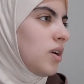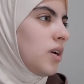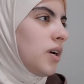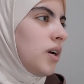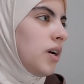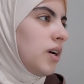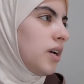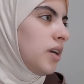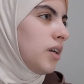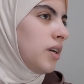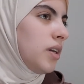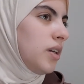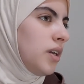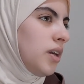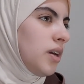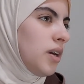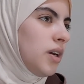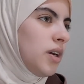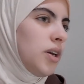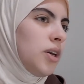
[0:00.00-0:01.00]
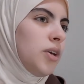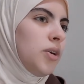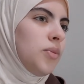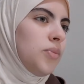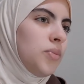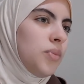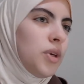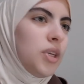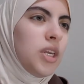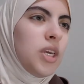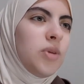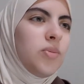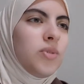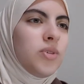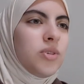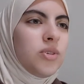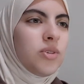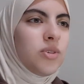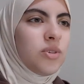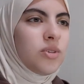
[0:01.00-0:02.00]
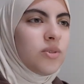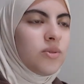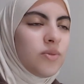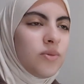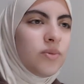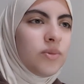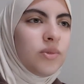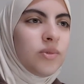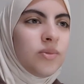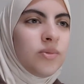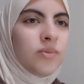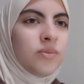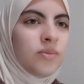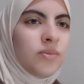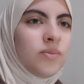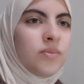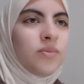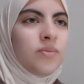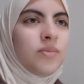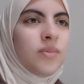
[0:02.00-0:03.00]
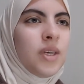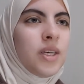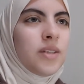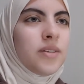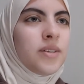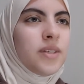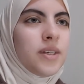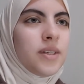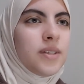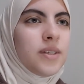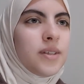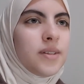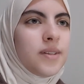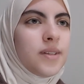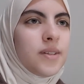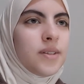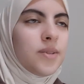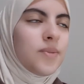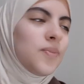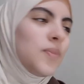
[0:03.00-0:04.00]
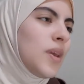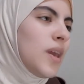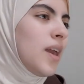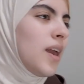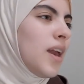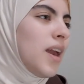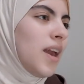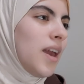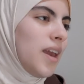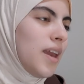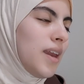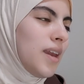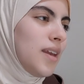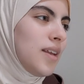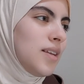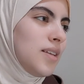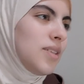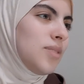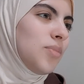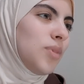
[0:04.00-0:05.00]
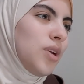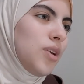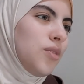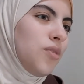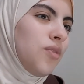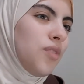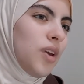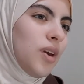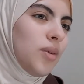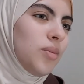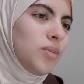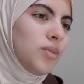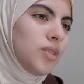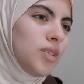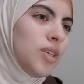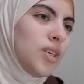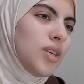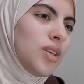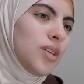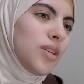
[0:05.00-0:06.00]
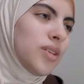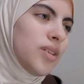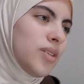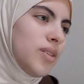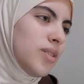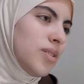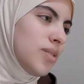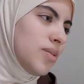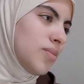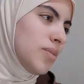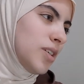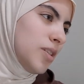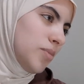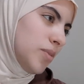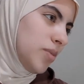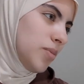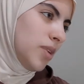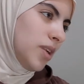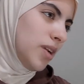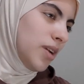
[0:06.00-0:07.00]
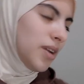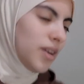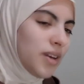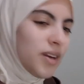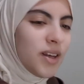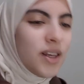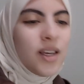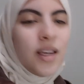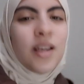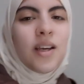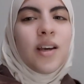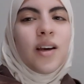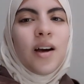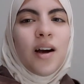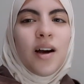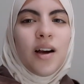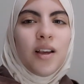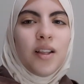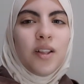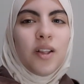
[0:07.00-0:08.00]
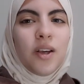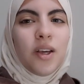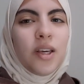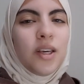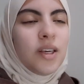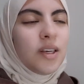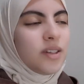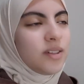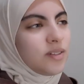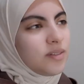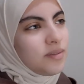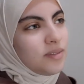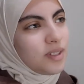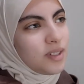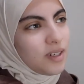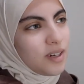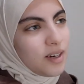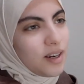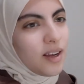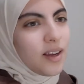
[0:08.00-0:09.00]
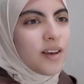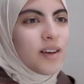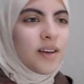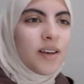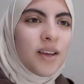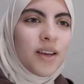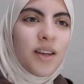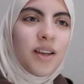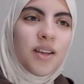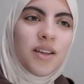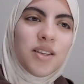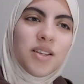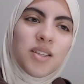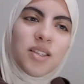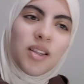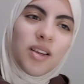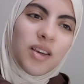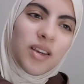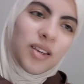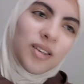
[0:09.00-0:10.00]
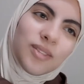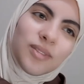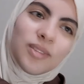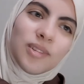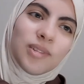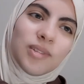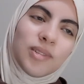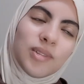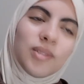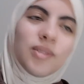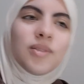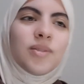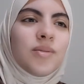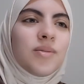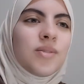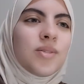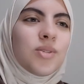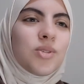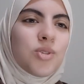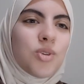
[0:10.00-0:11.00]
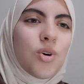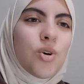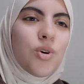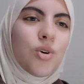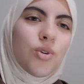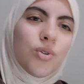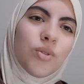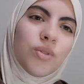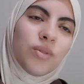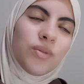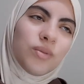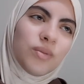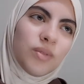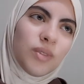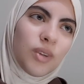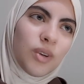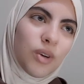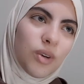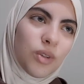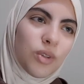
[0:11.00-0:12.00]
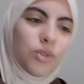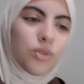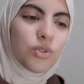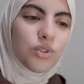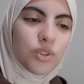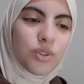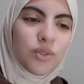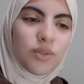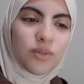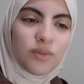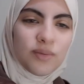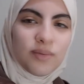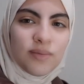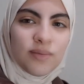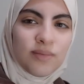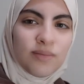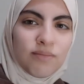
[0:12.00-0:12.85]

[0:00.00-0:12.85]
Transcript: my name is XXXX, and my family is blah, blah, blah. I like da, da, da, and I dislike. So, in conclusion,